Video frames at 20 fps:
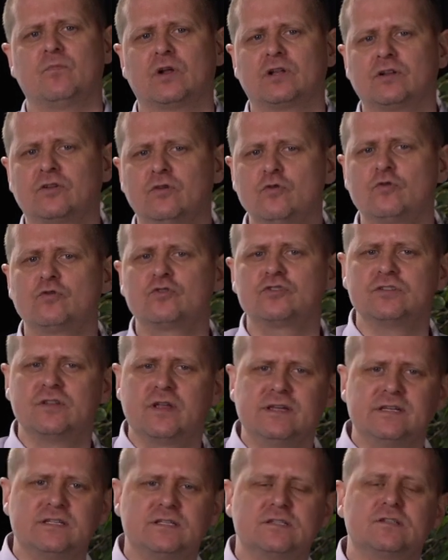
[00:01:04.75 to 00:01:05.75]
what looks
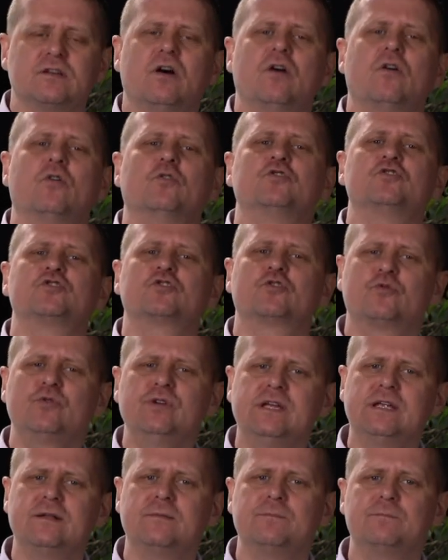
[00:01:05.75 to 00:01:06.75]
nice on
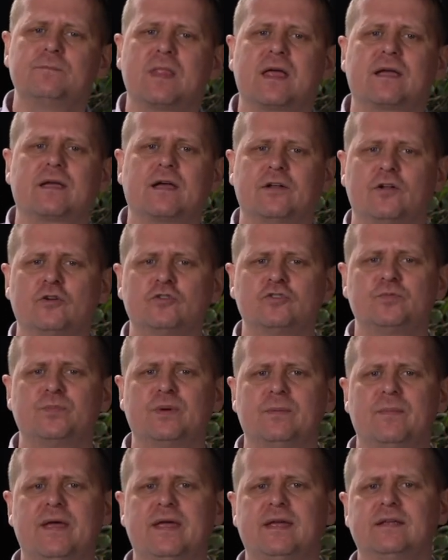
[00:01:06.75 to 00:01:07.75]
screen cannot
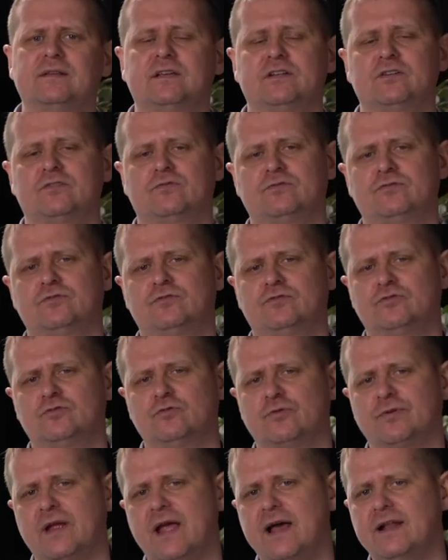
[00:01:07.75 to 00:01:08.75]
be made
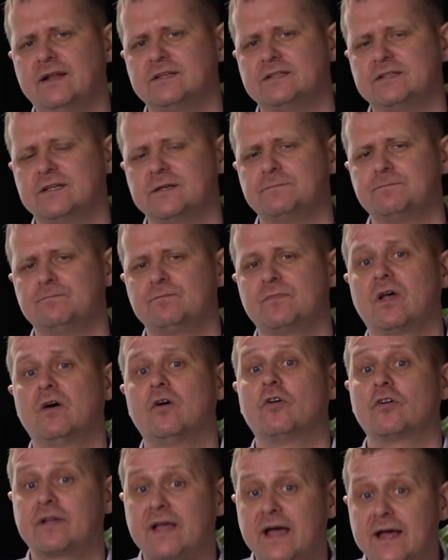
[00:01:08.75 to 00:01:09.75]
into reality
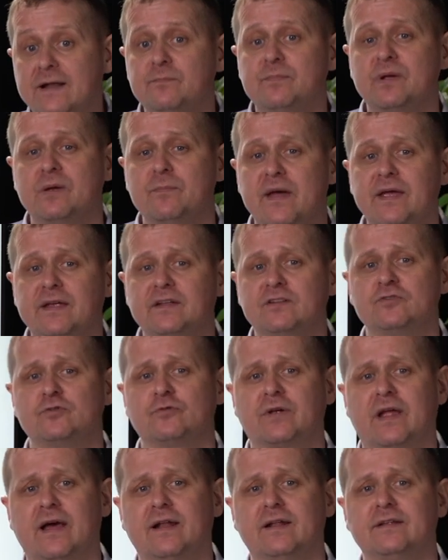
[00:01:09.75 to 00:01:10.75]
or can be made to
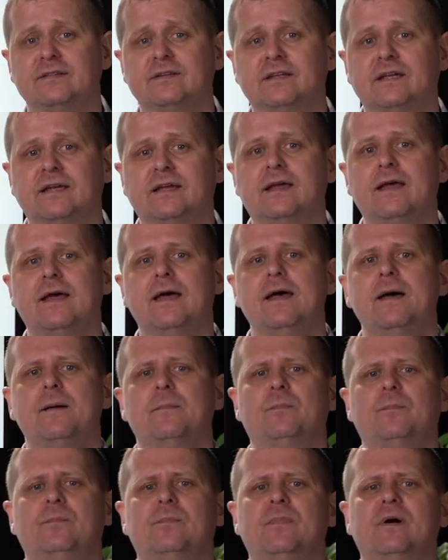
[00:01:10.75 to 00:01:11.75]
reality,
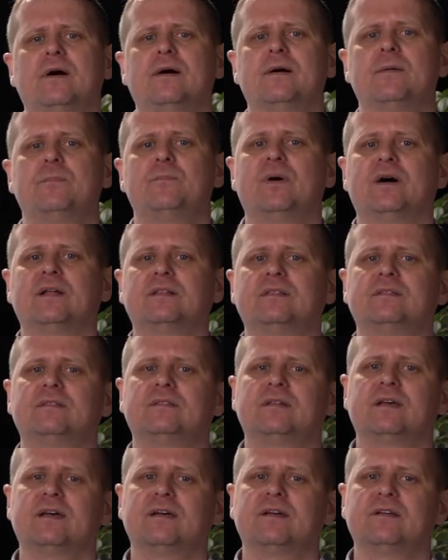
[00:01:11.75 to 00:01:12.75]
but
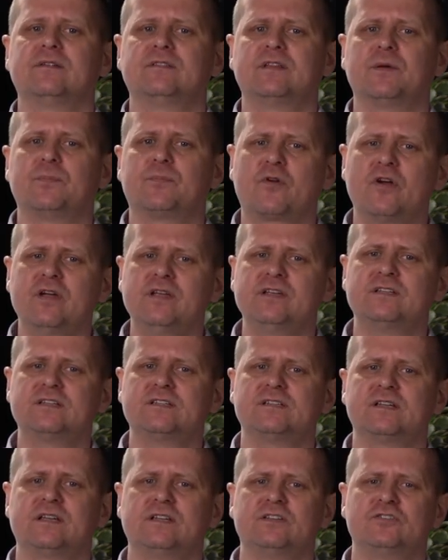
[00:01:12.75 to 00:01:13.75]
the
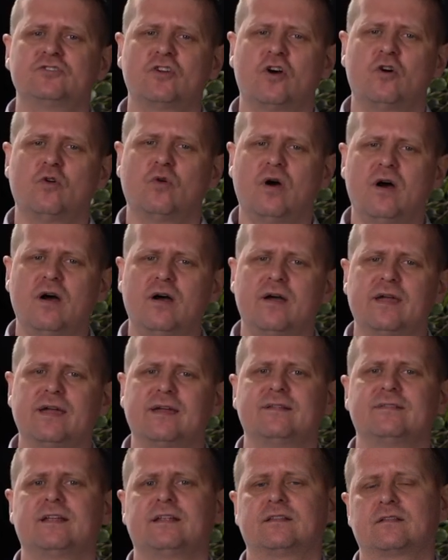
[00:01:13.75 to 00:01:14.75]
price is so
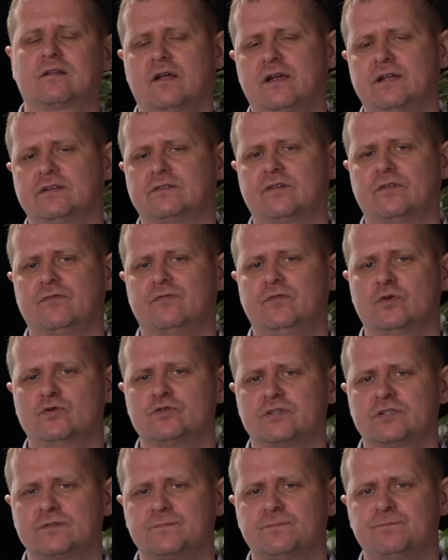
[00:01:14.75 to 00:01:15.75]
high that client
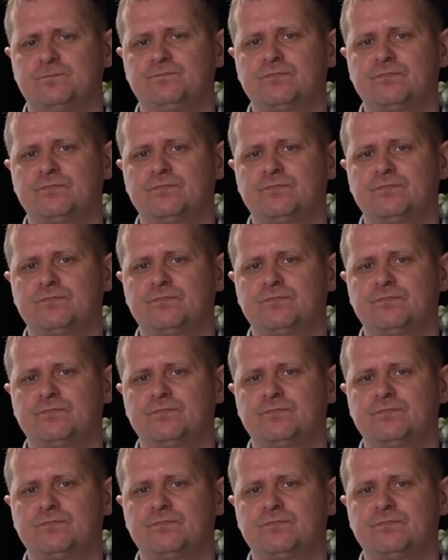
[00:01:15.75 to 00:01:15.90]
refuses.